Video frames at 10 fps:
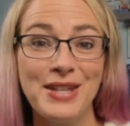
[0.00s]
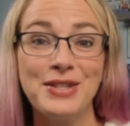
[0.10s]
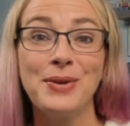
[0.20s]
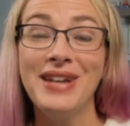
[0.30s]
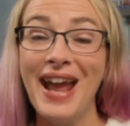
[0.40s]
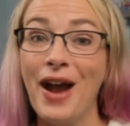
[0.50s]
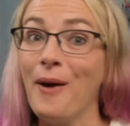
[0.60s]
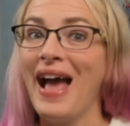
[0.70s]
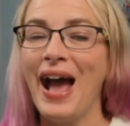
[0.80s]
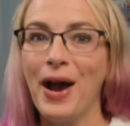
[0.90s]
So now,
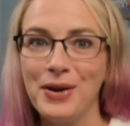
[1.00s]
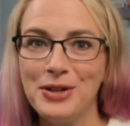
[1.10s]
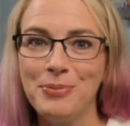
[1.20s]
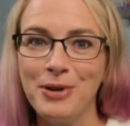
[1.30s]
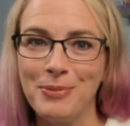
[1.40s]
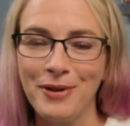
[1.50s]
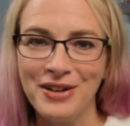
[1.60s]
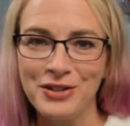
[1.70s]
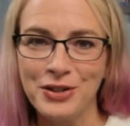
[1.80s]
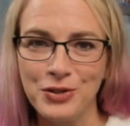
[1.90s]
how do you put
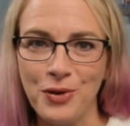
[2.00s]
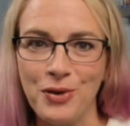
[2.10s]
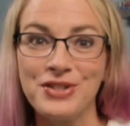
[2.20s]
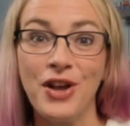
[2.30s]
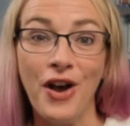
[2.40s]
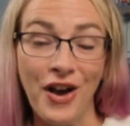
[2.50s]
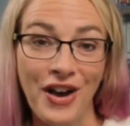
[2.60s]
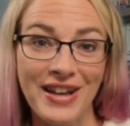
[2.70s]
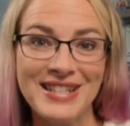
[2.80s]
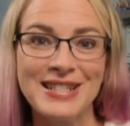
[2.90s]
parental controls
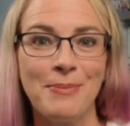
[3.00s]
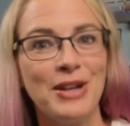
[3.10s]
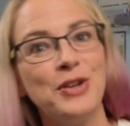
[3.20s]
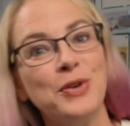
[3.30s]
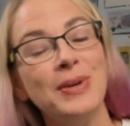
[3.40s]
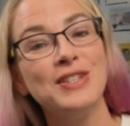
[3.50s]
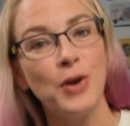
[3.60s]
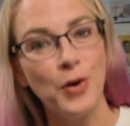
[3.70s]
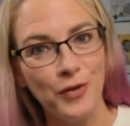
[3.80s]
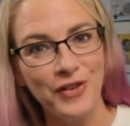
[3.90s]
on somebody who is
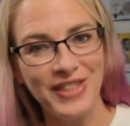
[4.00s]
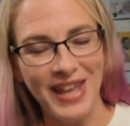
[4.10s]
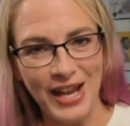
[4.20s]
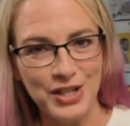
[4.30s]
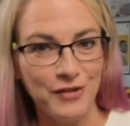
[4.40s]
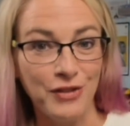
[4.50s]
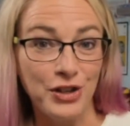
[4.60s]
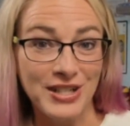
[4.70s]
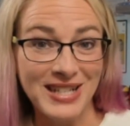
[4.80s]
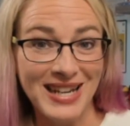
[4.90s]
over the age of
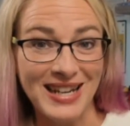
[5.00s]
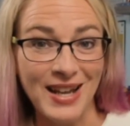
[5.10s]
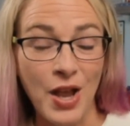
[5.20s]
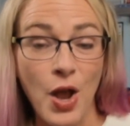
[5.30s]
13?